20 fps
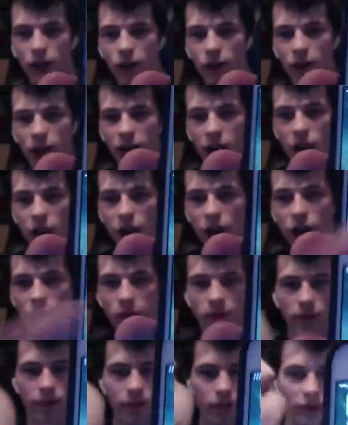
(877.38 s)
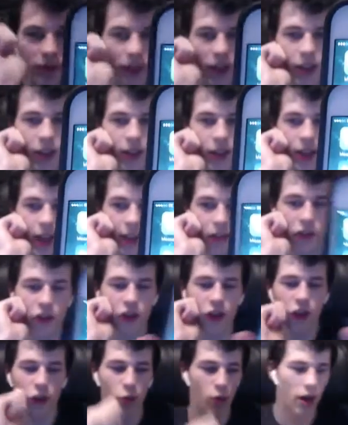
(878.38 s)
they are
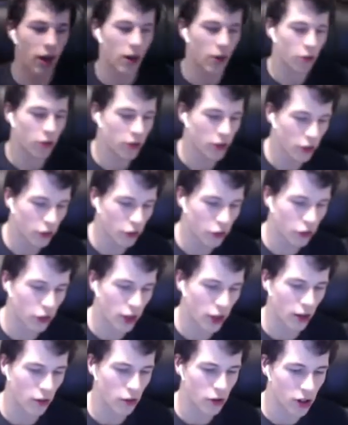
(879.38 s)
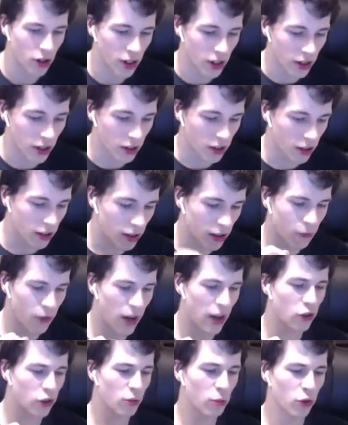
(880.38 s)
connected as well. So if
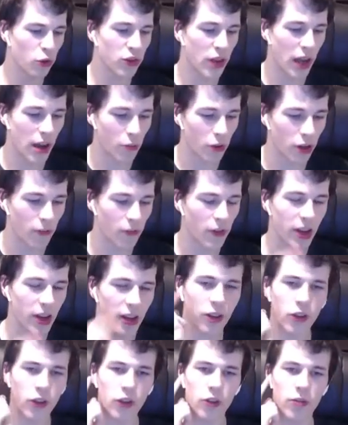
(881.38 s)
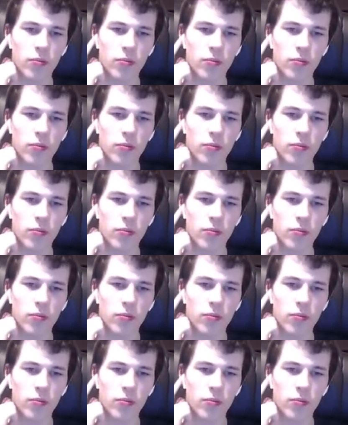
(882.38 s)
I double tap one of these,